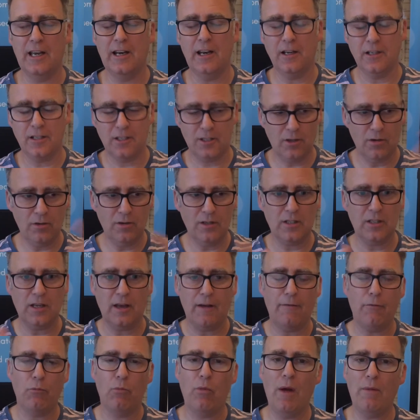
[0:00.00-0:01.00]
As soon as
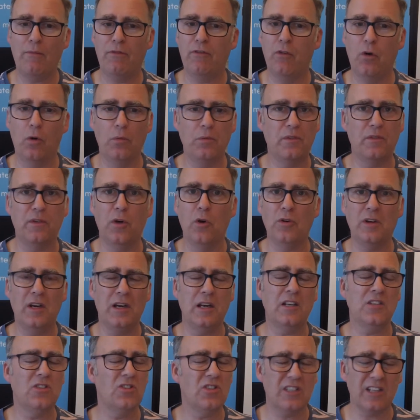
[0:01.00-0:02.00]
that web form's filled in,
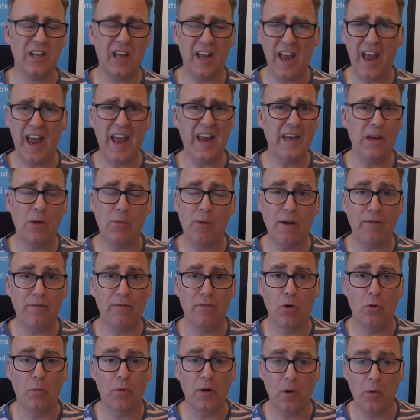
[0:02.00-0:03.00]
it's just like any web
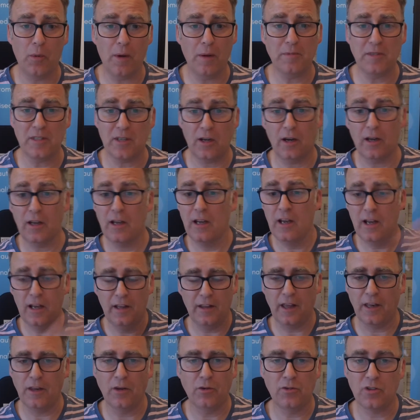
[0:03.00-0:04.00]
form on a website,
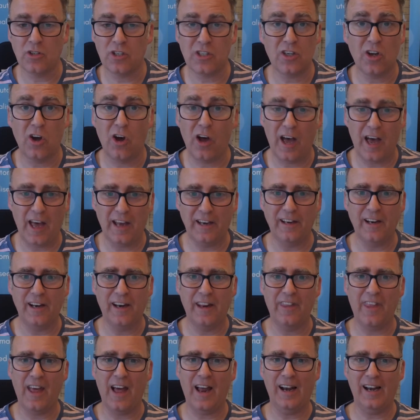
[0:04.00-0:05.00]
then they'll just start handling
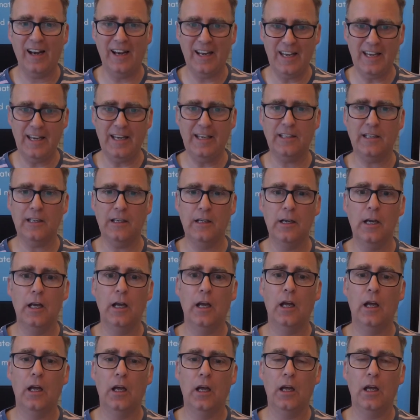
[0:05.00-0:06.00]
that lead.
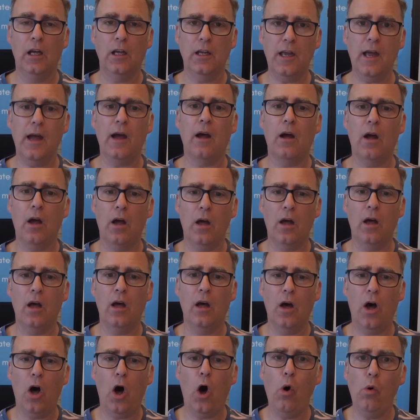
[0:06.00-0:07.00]

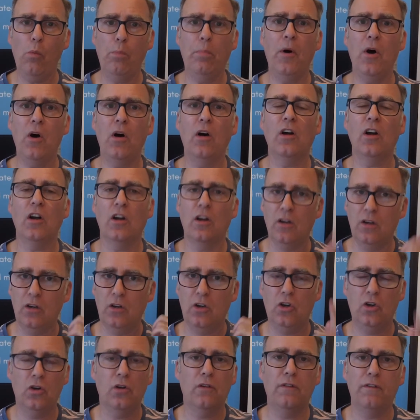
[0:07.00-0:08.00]
Yeah, Altbot,
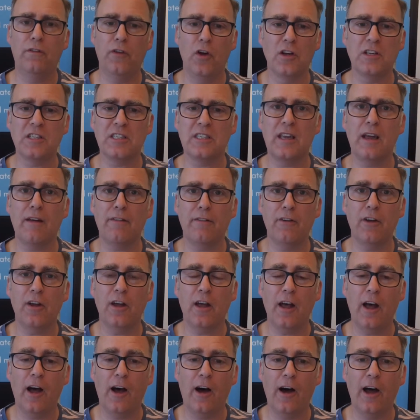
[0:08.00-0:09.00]
good first
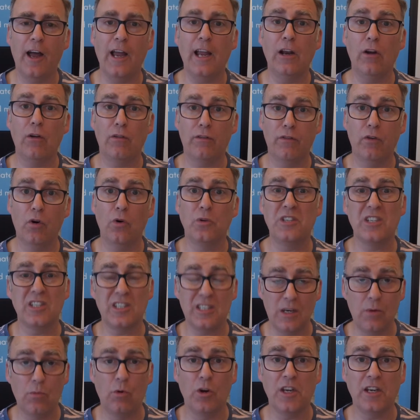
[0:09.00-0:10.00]
effort. I look forward to
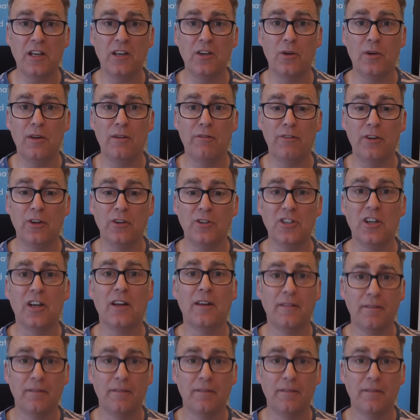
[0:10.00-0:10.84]
seeing what you can do in the future.